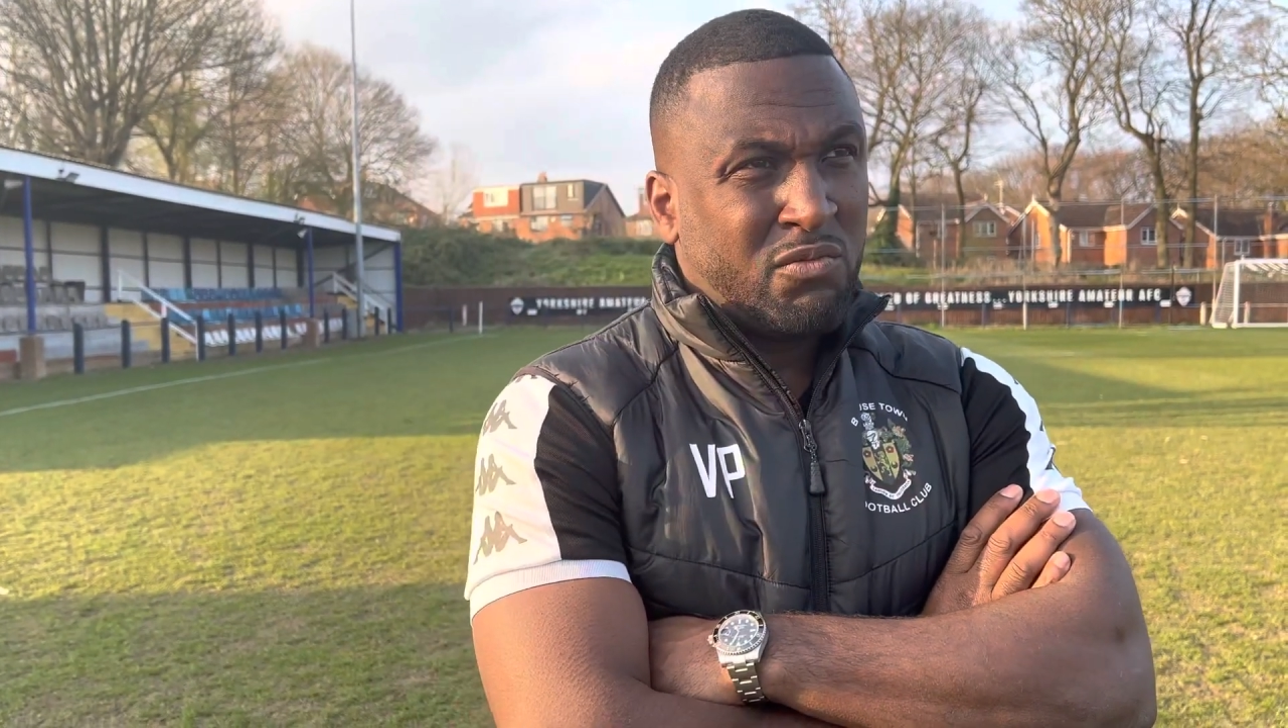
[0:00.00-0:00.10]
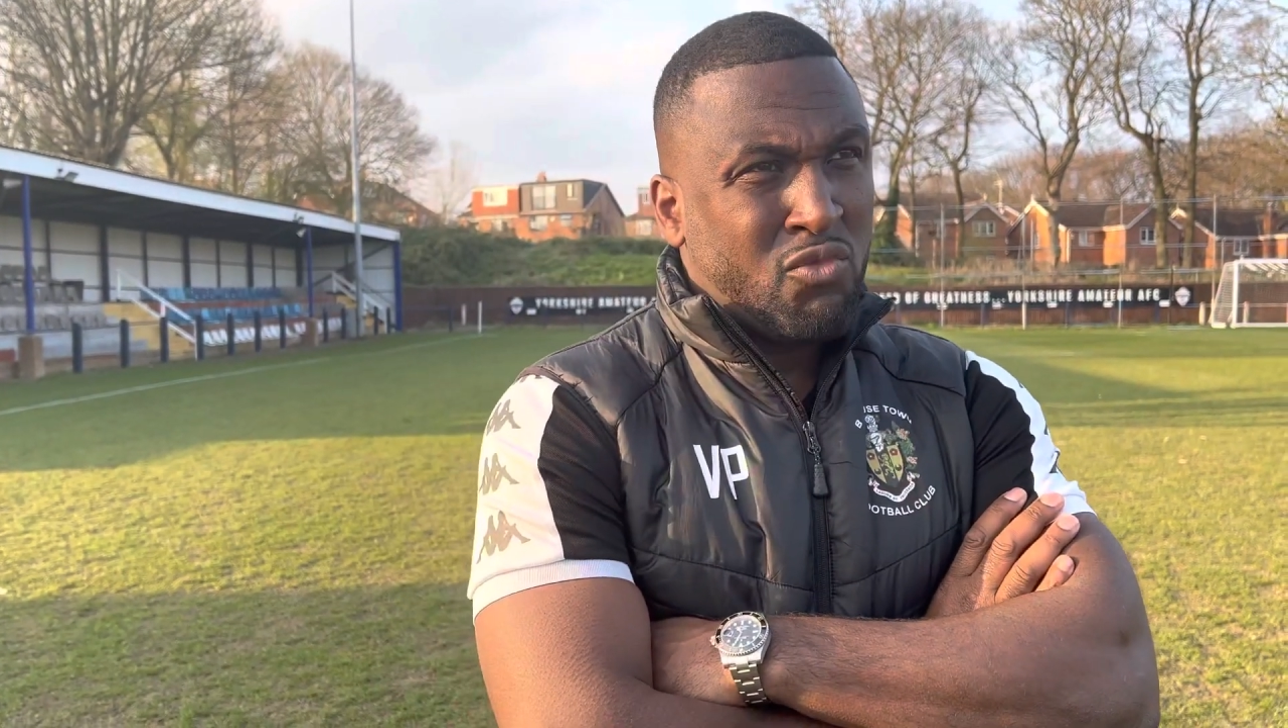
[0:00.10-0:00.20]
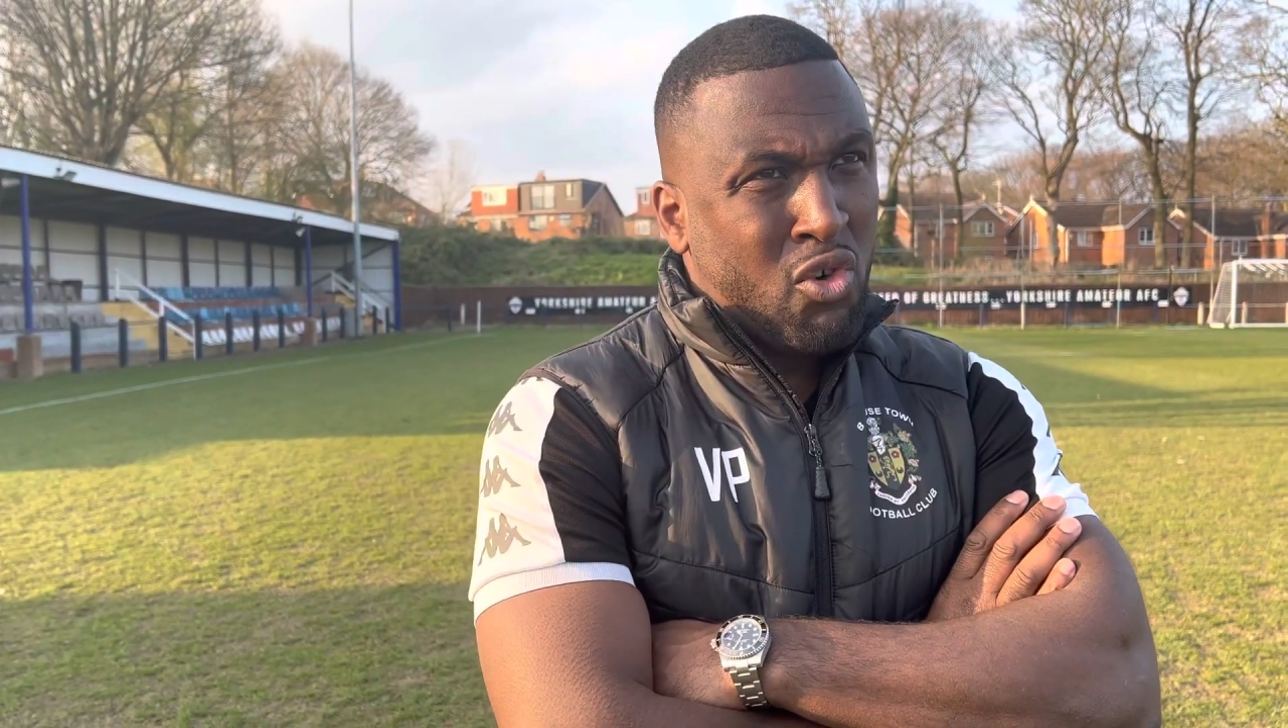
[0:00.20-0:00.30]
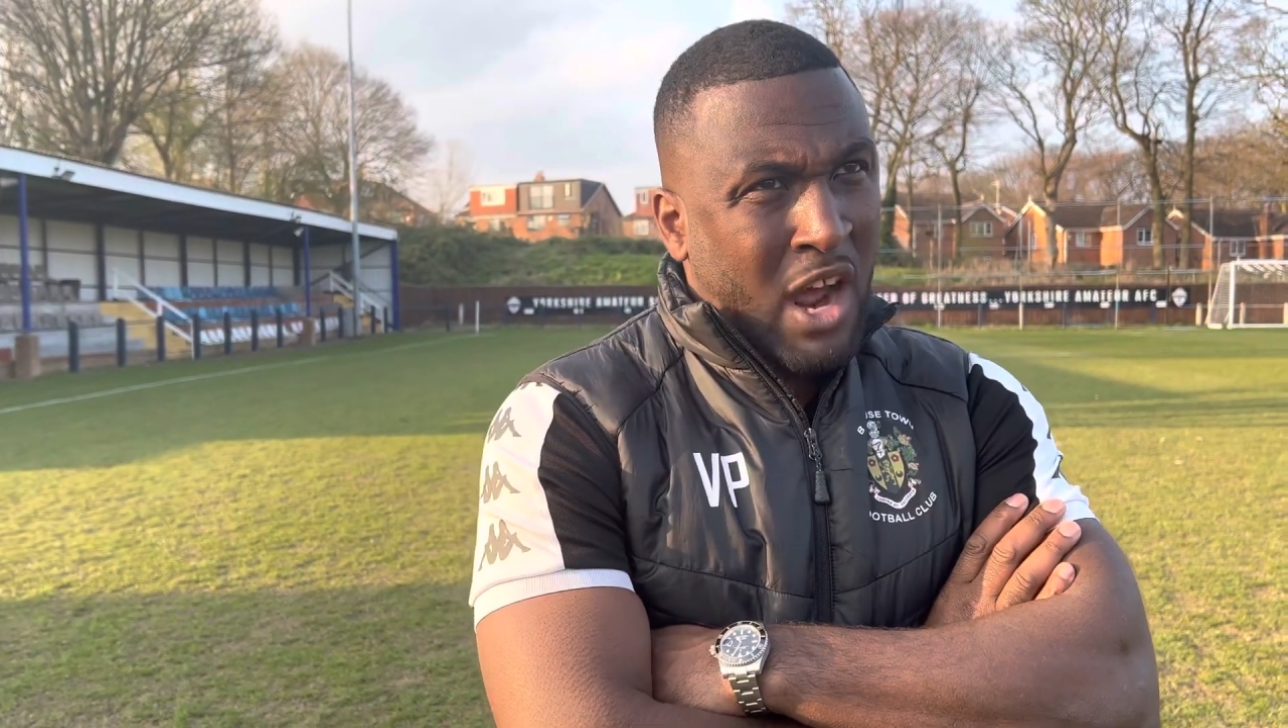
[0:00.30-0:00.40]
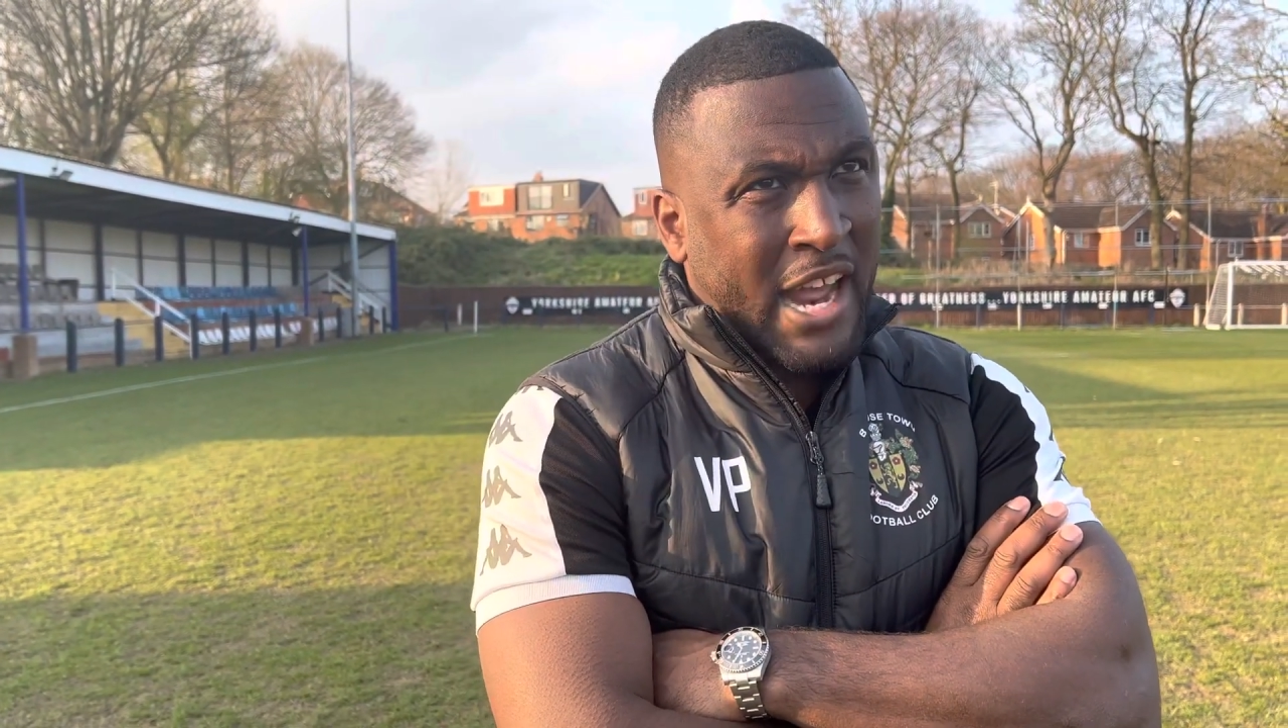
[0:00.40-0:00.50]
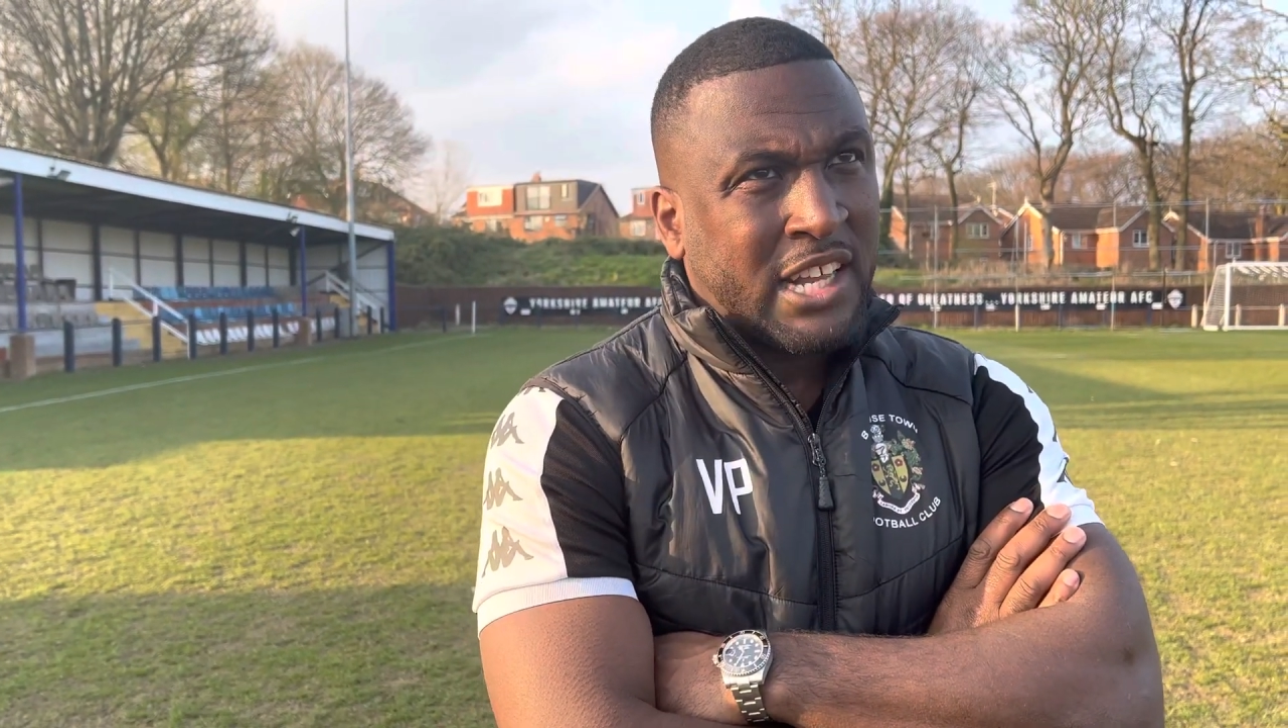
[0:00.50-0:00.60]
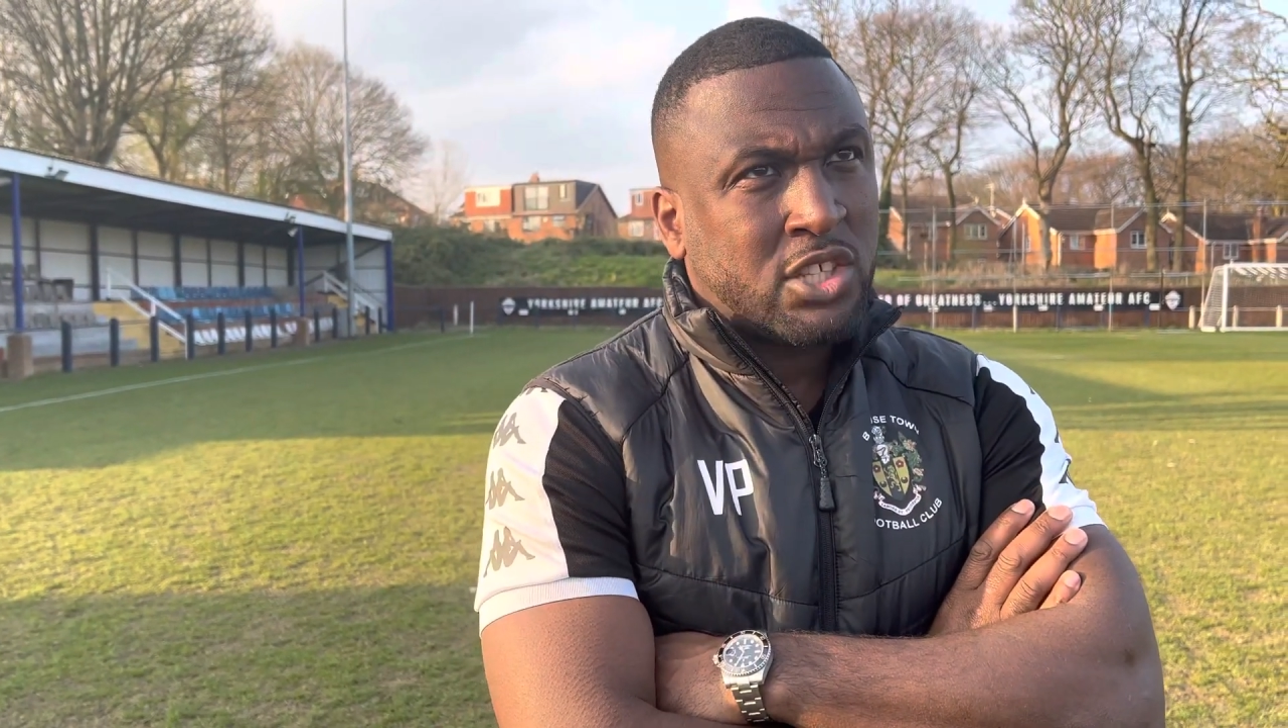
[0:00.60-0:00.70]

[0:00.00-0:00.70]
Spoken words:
rightly